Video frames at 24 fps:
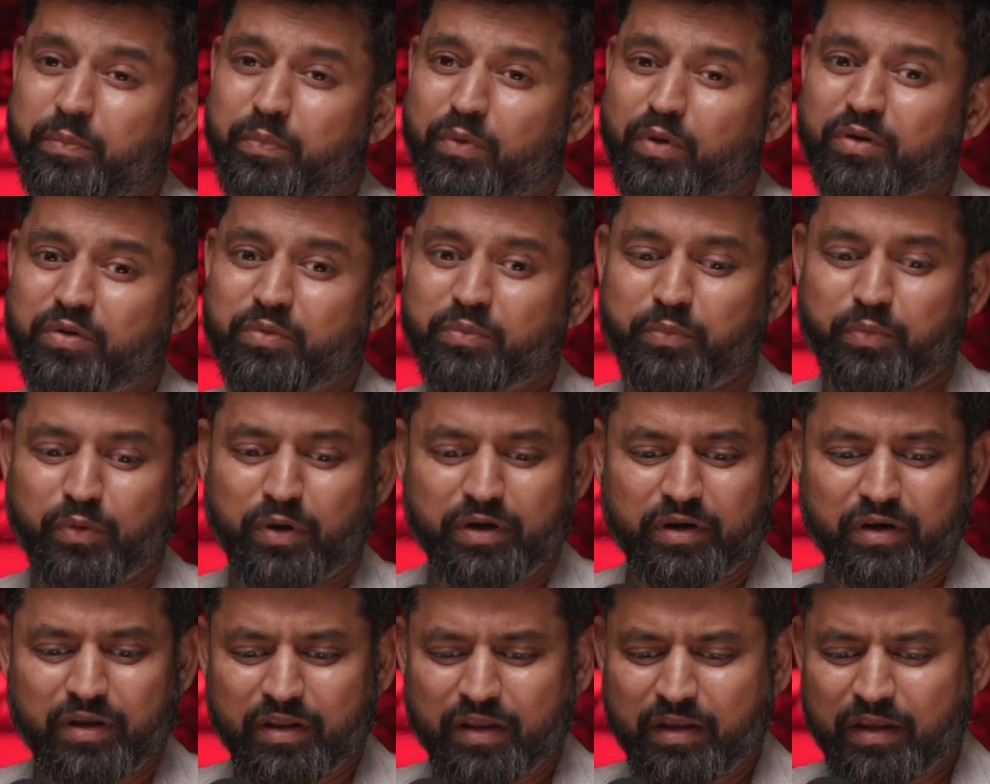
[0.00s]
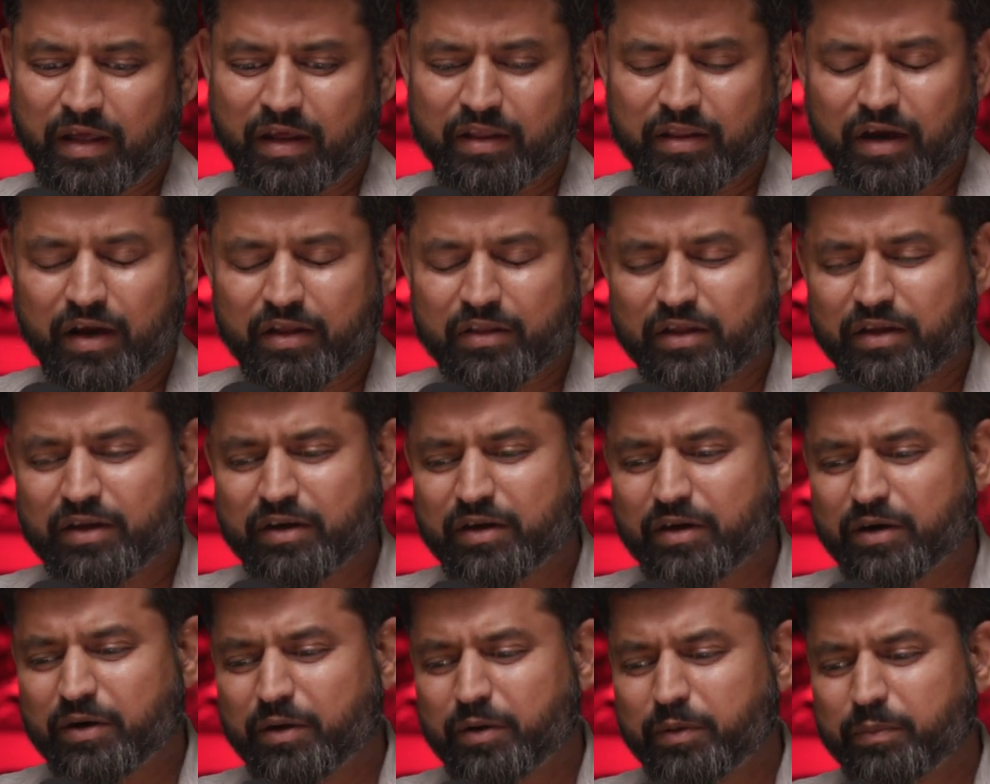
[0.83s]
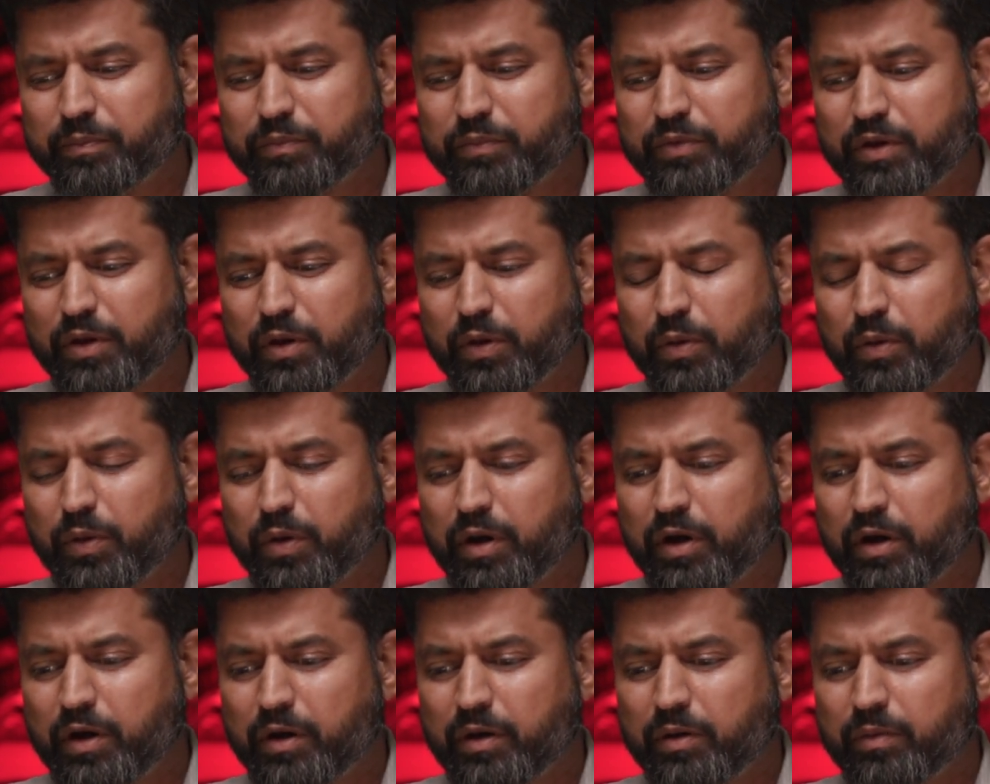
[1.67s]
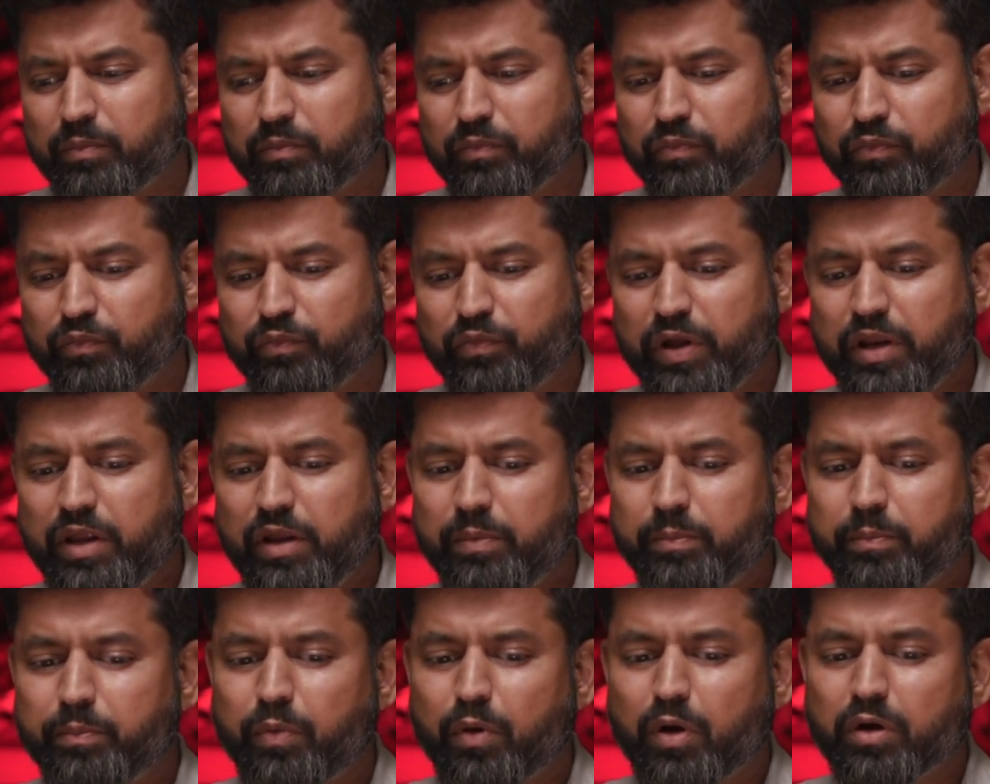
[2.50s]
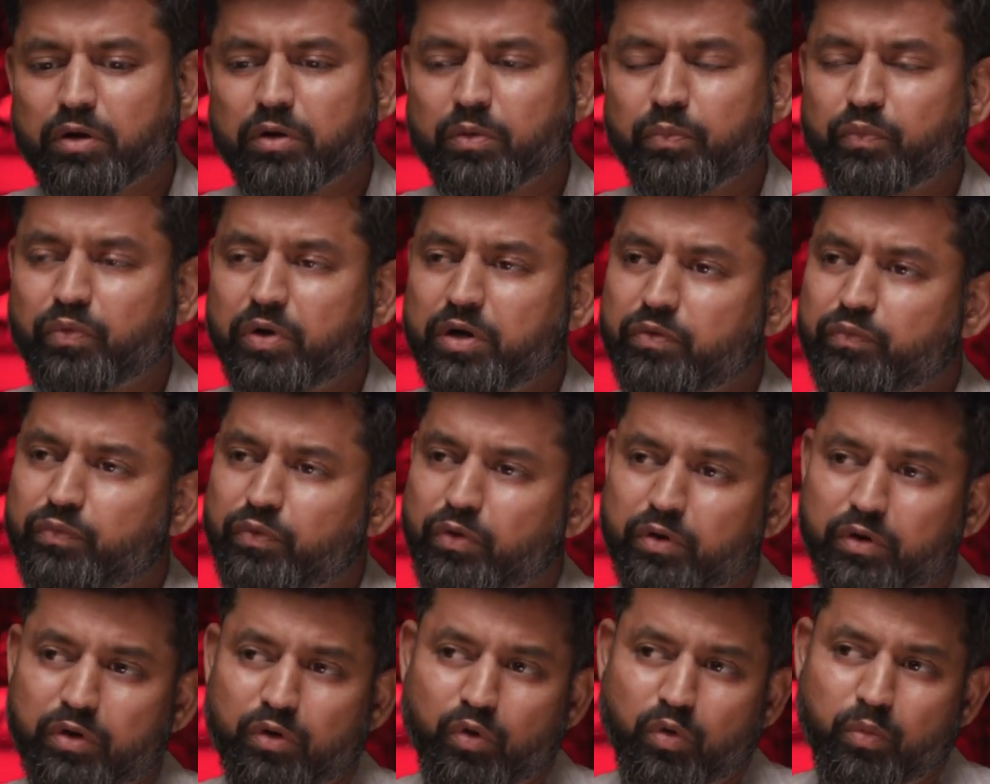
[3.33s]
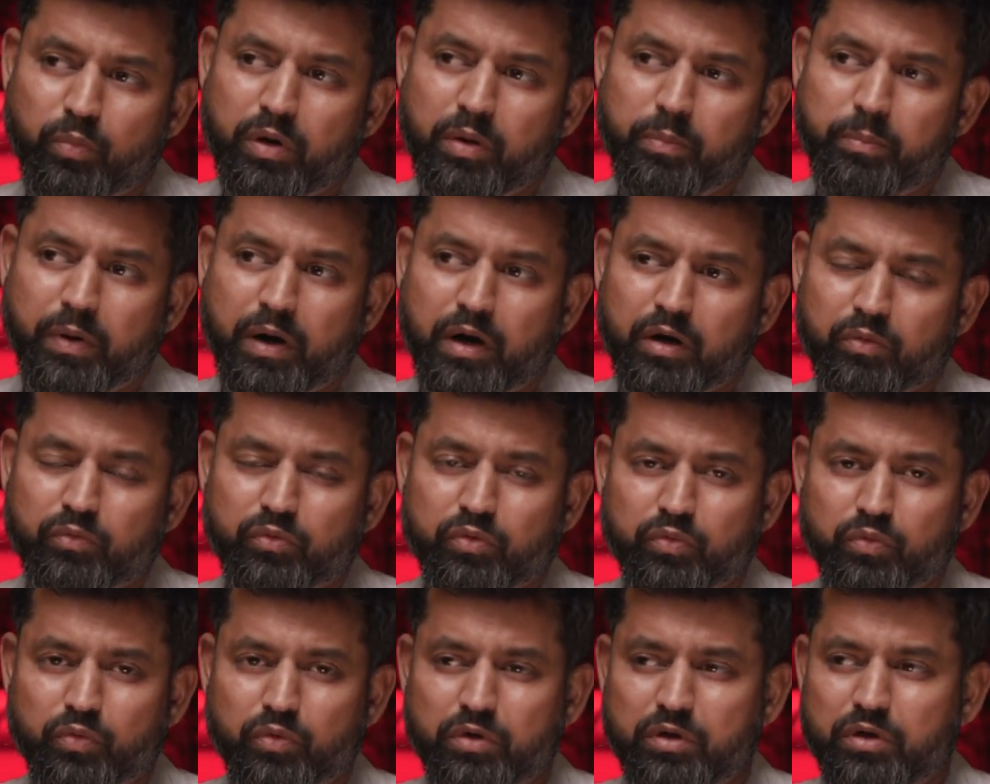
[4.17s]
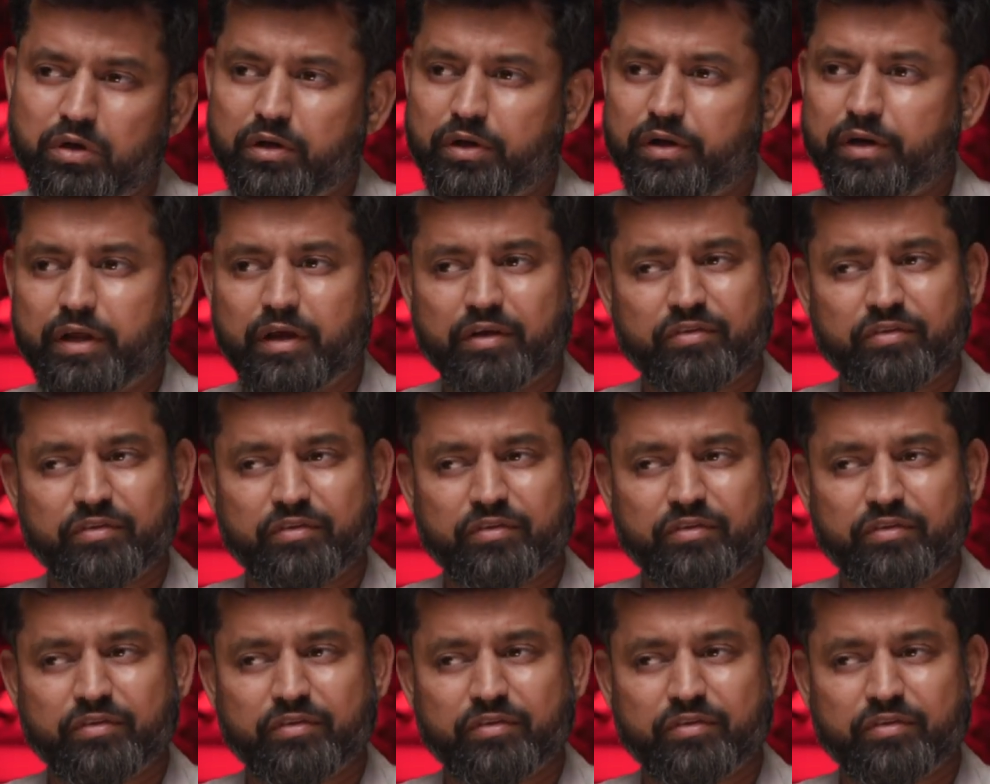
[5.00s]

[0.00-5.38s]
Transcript: important point, and then I, I think uh, you know uh, very important point for a global part of the world.